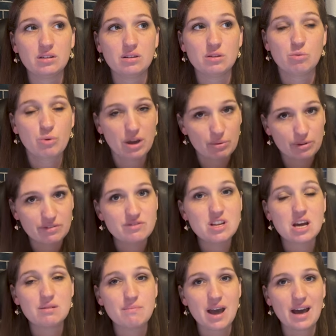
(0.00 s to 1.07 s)
the way we've
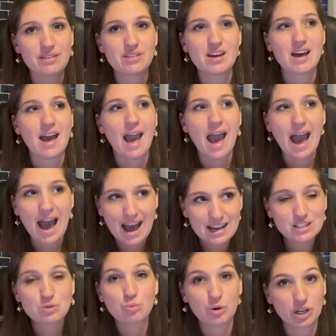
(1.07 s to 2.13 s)
done math
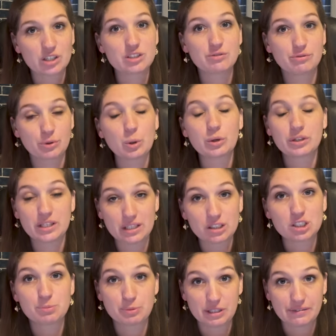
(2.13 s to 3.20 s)
has worked for
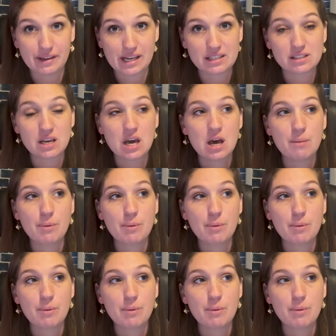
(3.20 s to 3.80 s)
years previous,